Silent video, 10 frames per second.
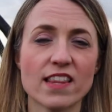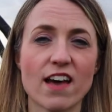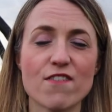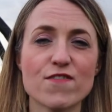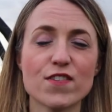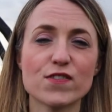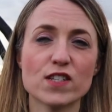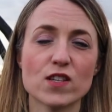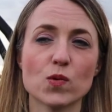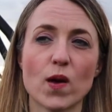their
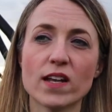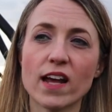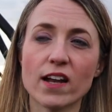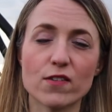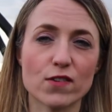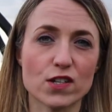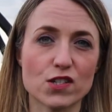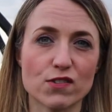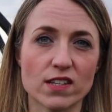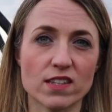50th wedding
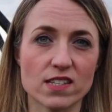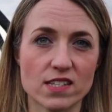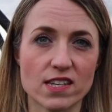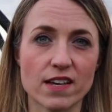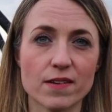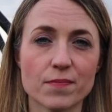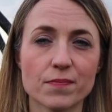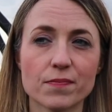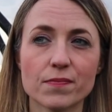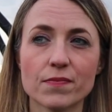anniversary this year.
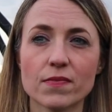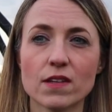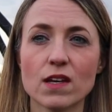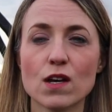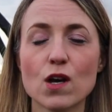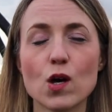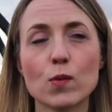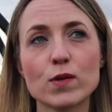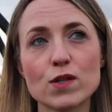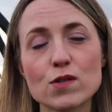
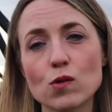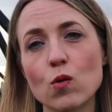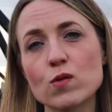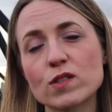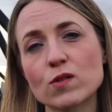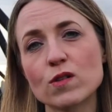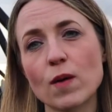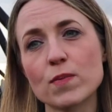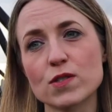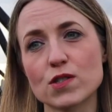We use ordinal
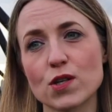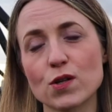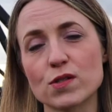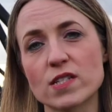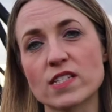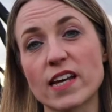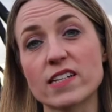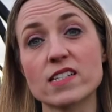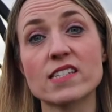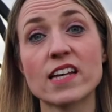numbers too to state
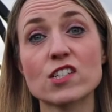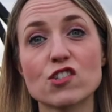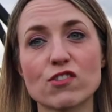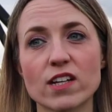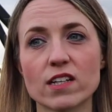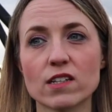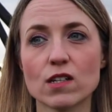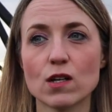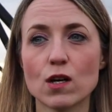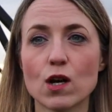a century.
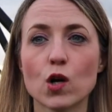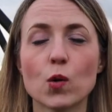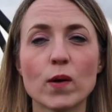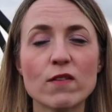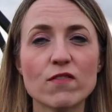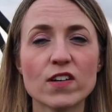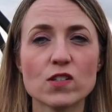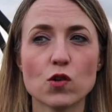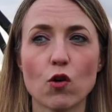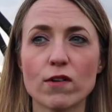Queen
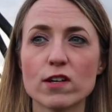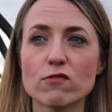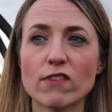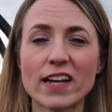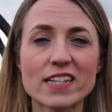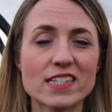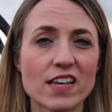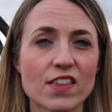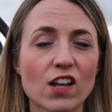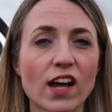Victoria reigned in
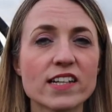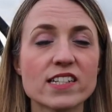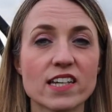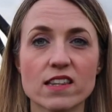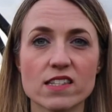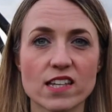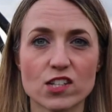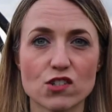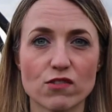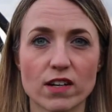the 19th
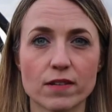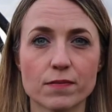century.